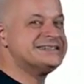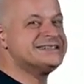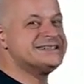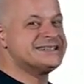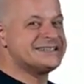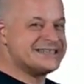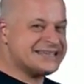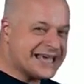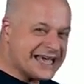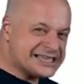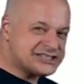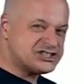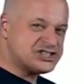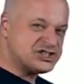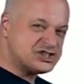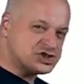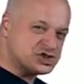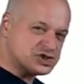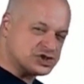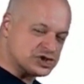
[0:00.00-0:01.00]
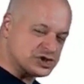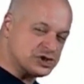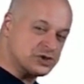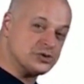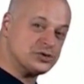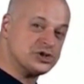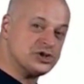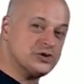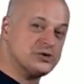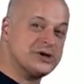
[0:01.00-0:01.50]
Yes, it's true.
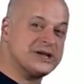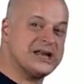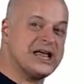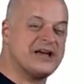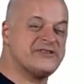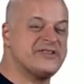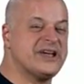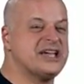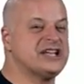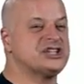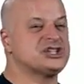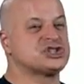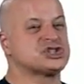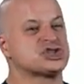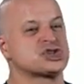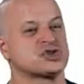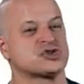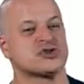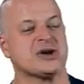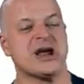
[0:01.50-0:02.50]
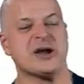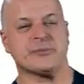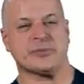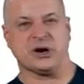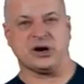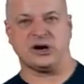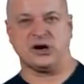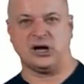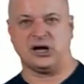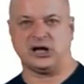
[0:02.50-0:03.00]
You can have a
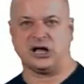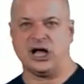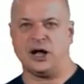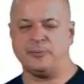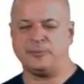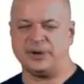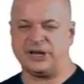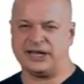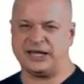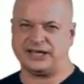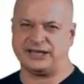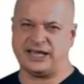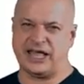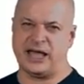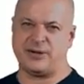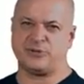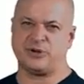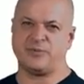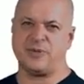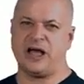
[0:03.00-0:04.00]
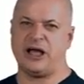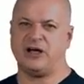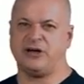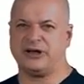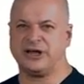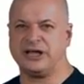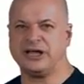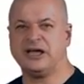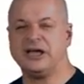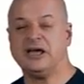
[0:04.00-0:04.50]
tremor accompanying the
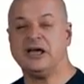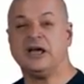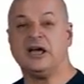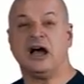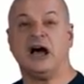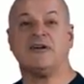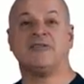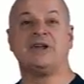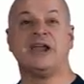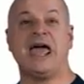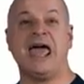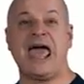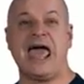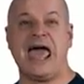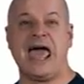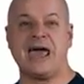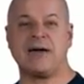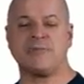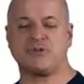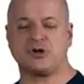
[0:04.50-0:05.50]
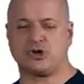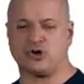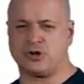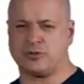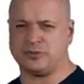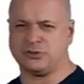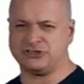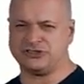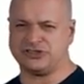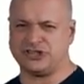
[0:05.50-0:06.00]
abnormality of an
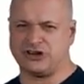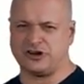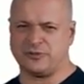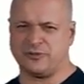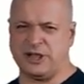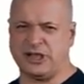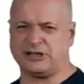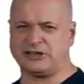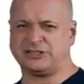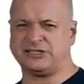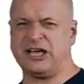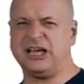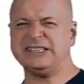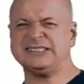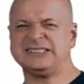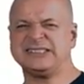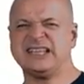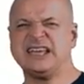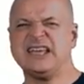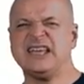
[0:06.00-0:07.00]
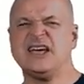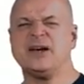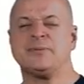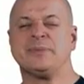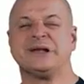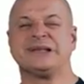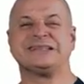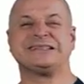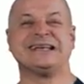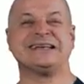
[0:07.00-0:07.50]
abnormal cerebellar test, but
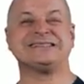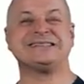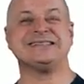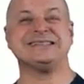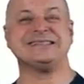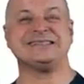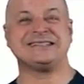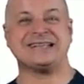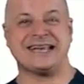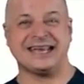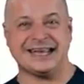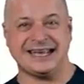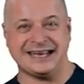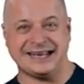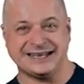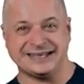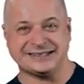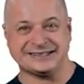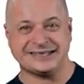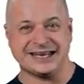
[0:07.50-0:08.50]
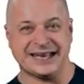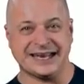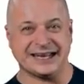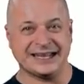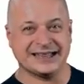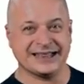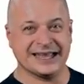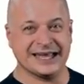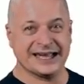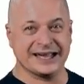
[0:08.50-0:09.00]
it doesn't change
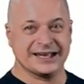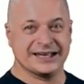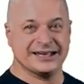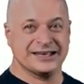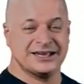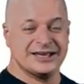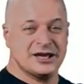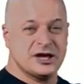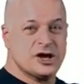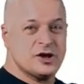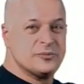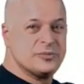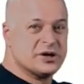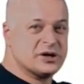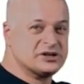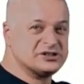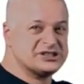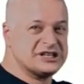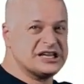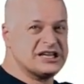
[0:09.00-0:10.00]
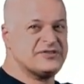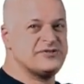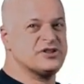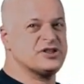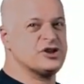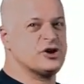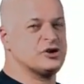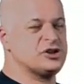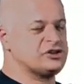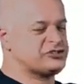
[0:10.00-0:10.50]
anything. Because even
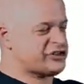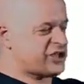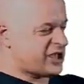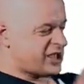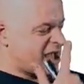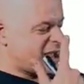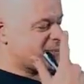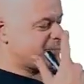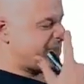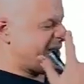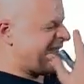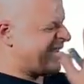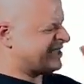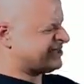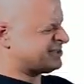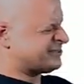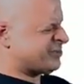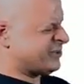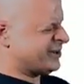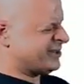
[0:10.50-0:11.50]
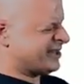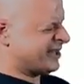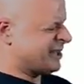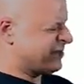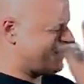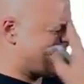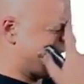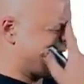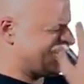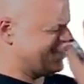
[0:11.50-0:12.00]
though you say, I'm past pointing, I'm
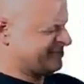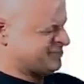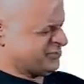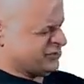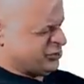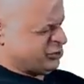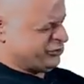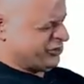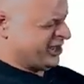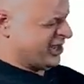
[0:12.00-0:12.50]
past moving,